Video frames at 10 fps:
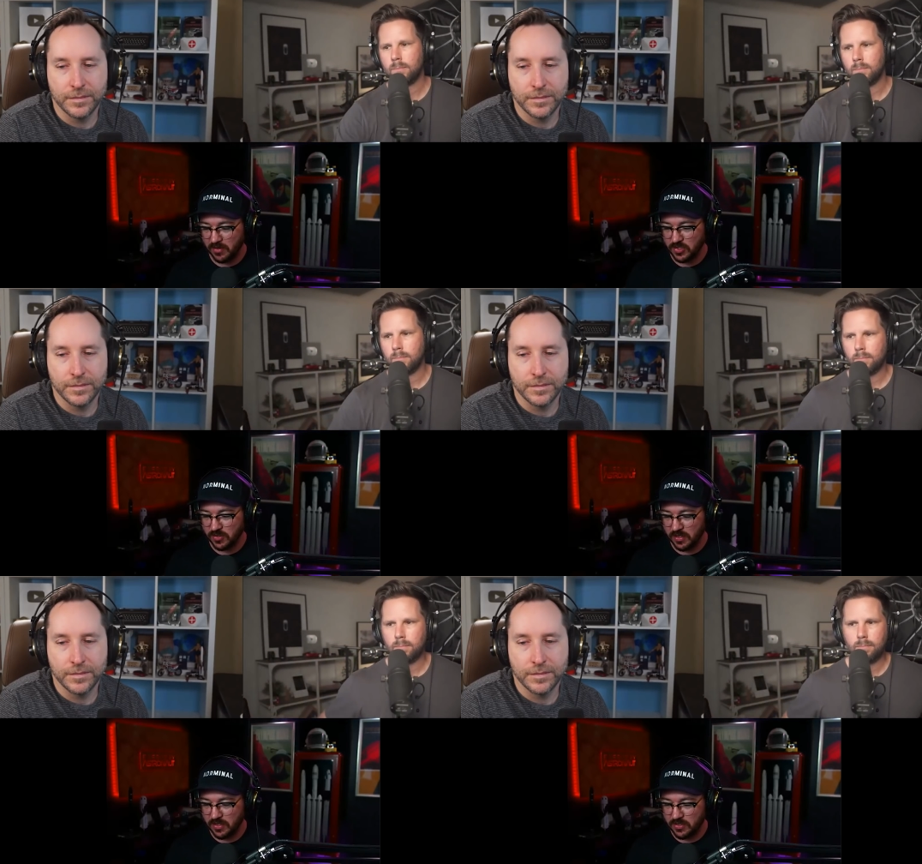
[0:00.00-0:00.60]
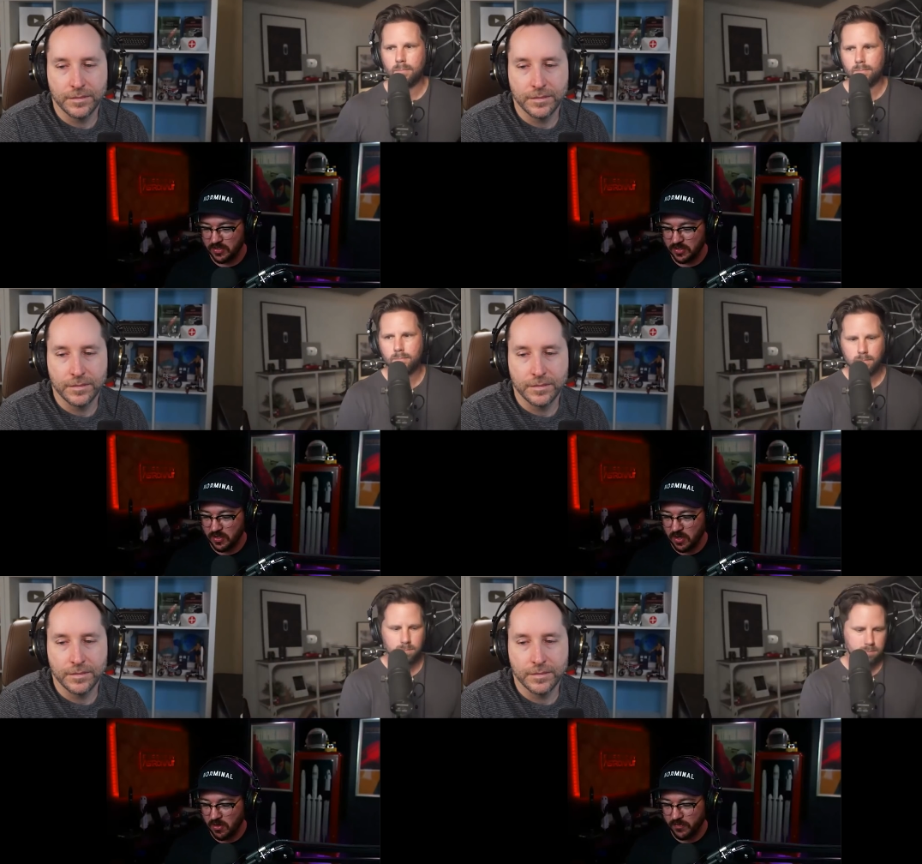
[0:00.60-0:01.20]
Speaker 1: Surely
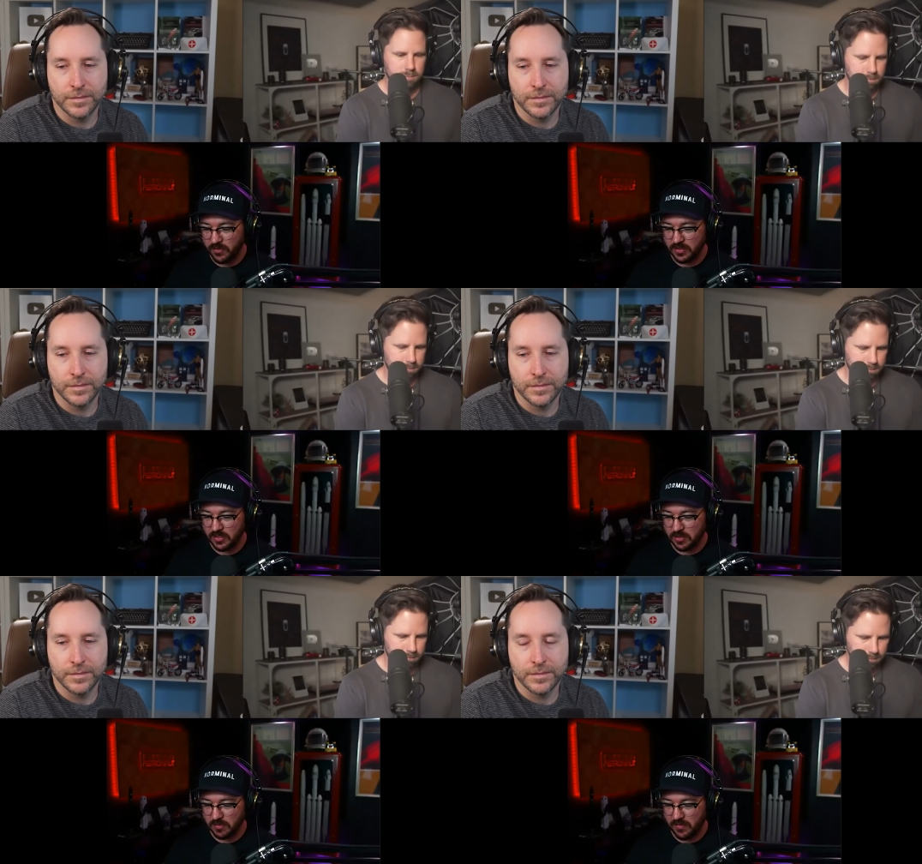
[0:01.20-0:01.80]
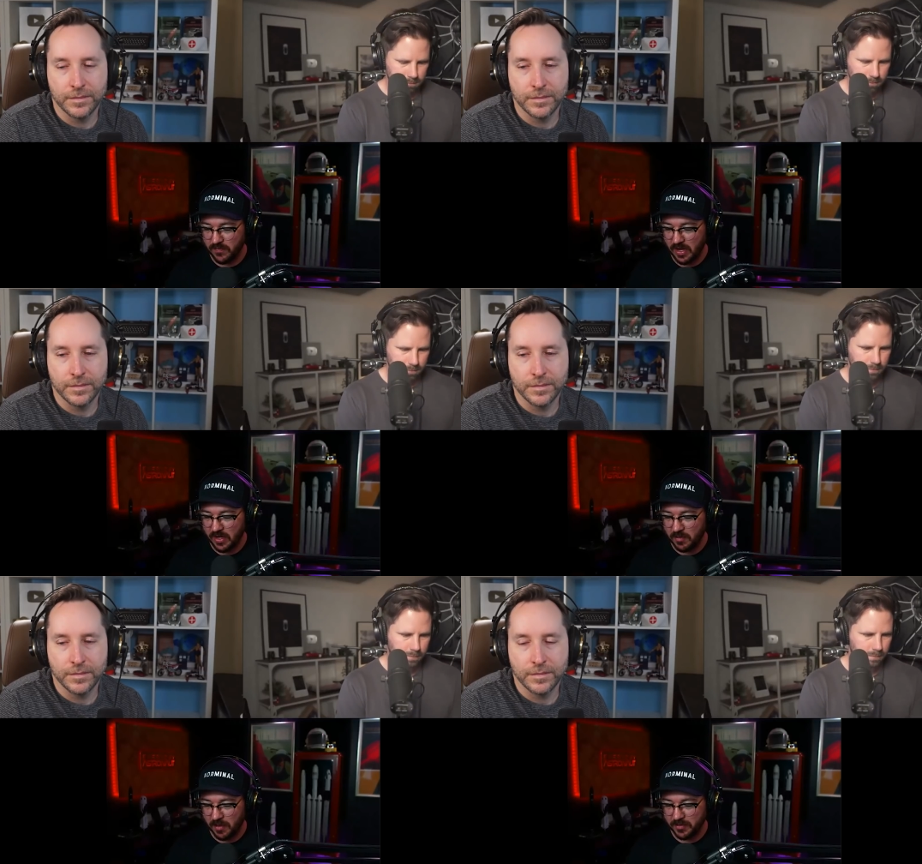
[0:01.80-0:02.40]
go for just three
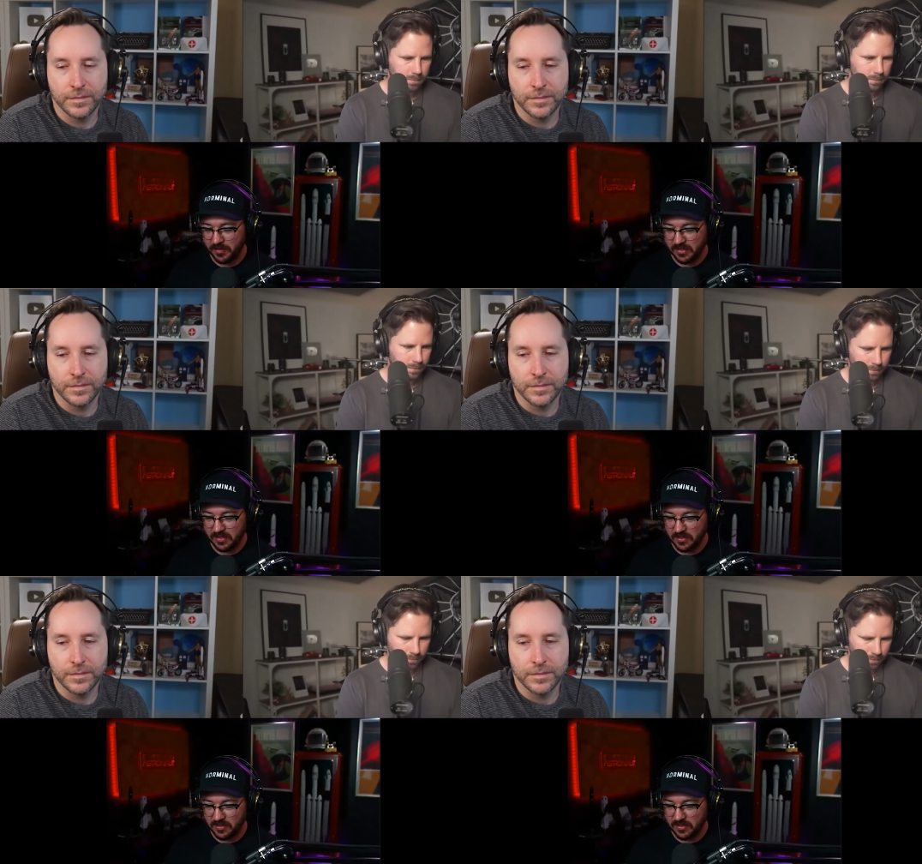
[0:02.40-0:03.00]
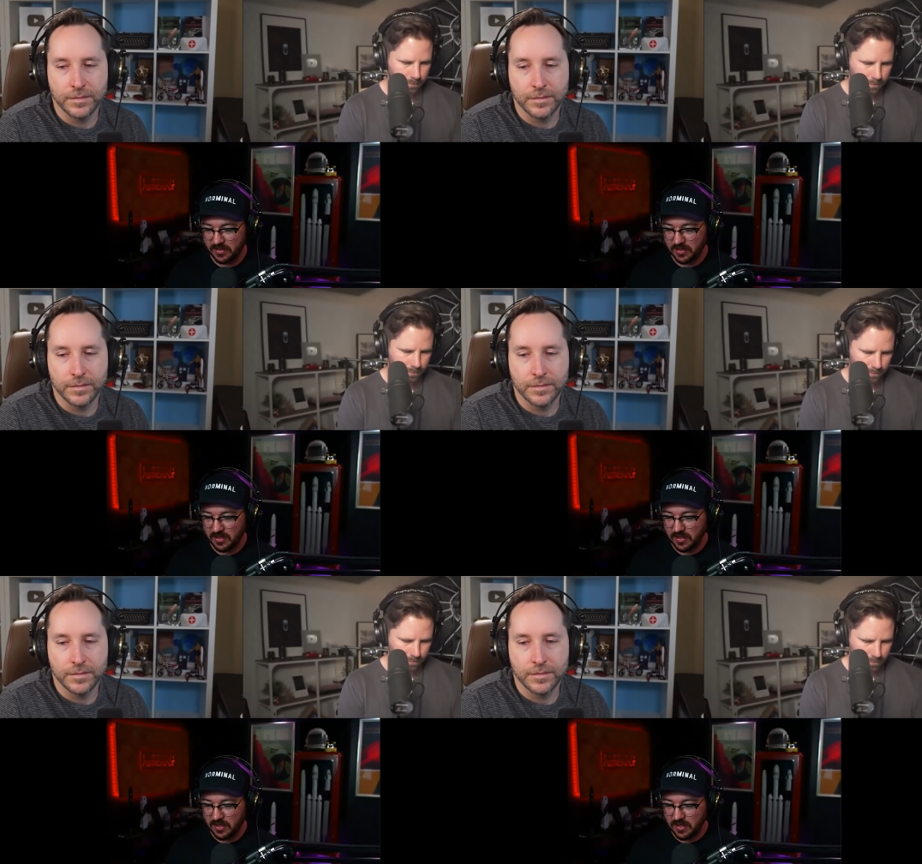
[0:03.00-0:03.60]
vacuum optimized engines.
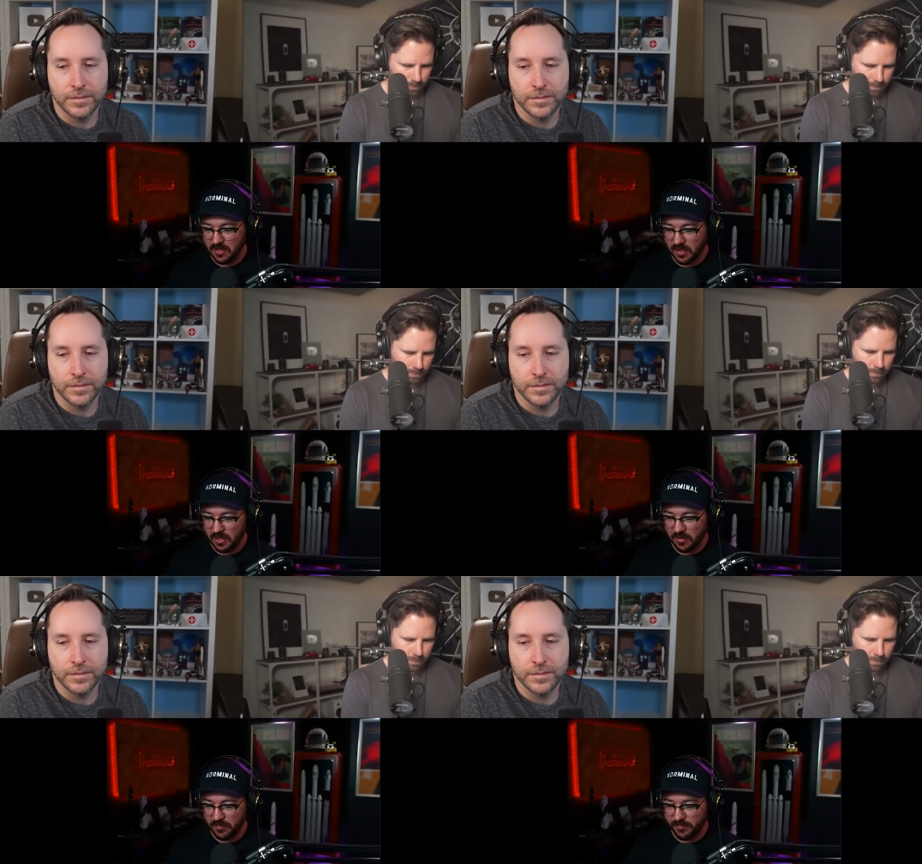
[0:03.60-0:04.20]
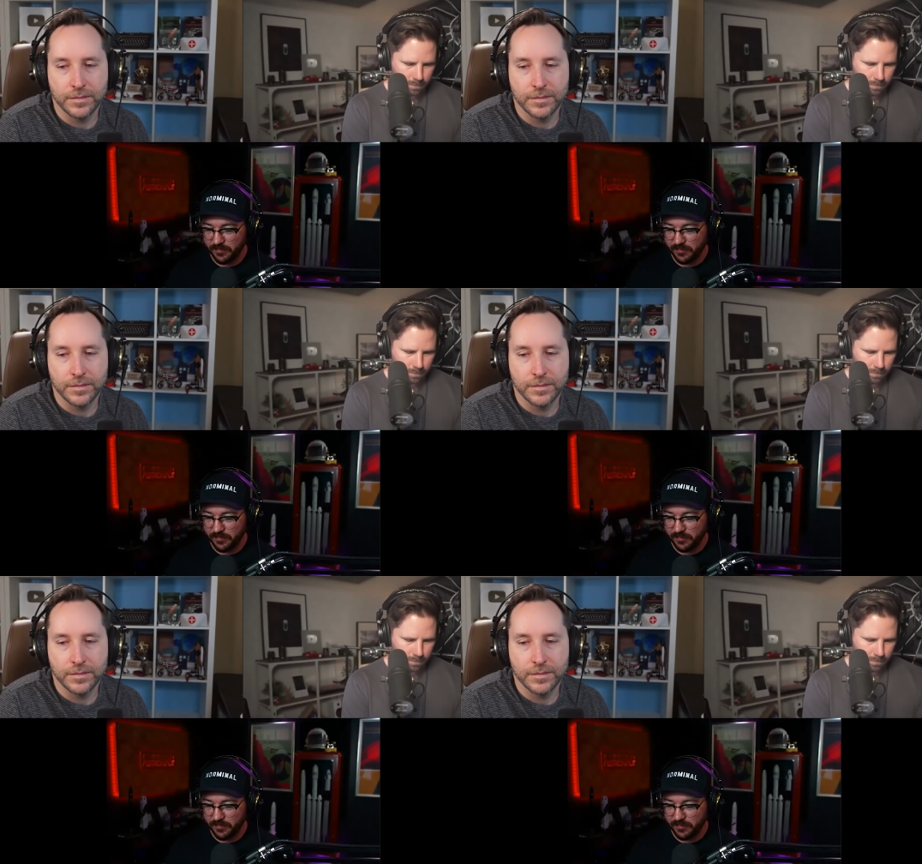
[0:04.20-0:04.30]
Um,